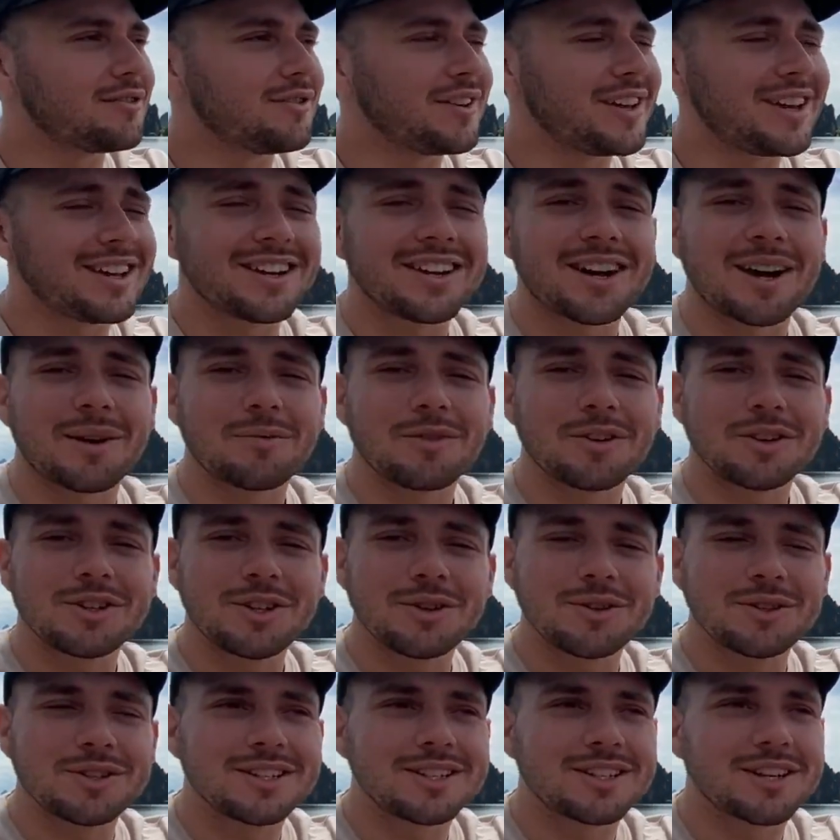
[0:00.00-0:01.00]
Vietnam
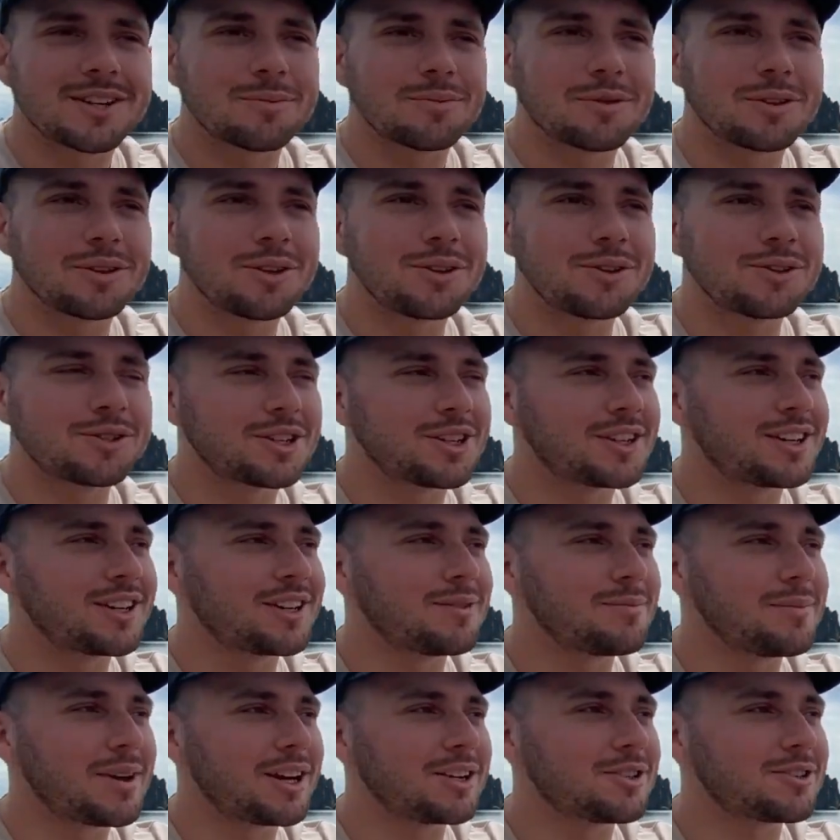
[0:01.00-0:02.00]
reduces their
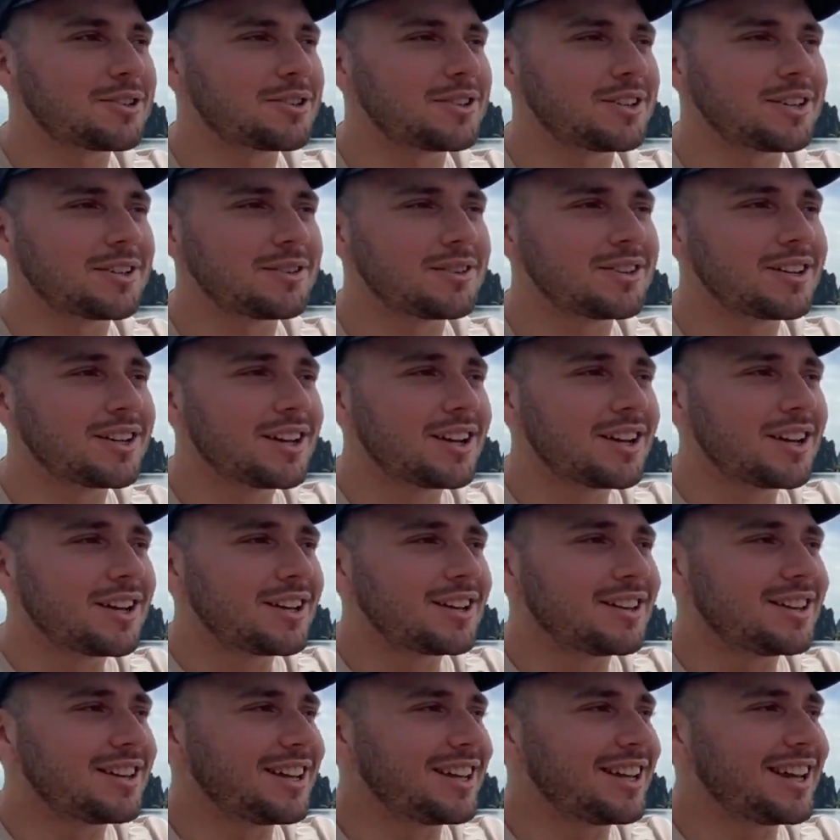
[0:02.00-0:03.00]
pollution and make sure that
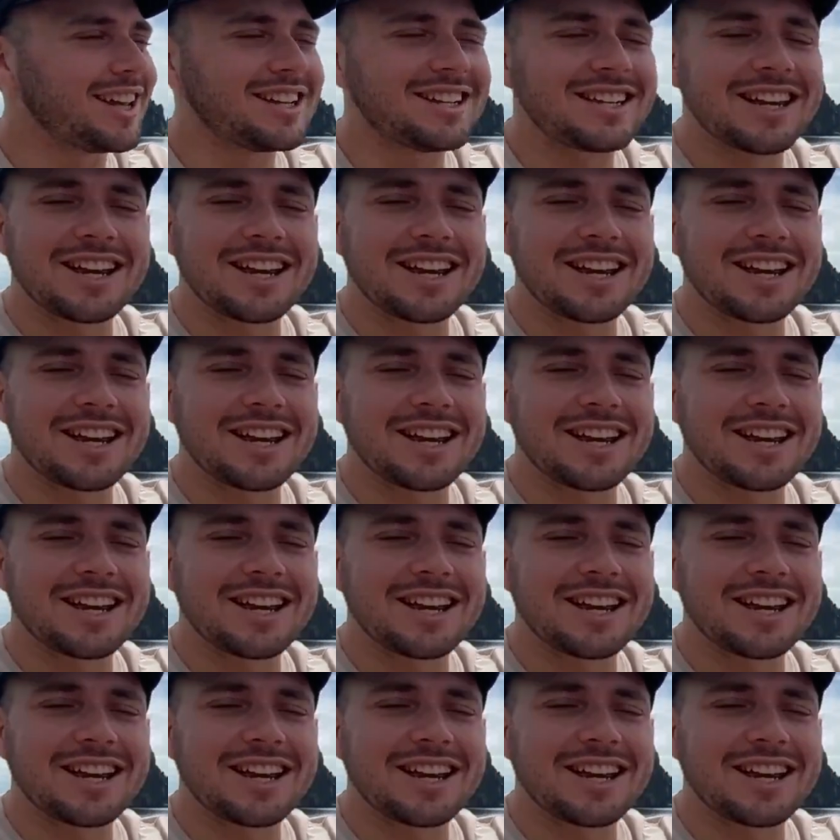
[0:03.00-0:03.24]
the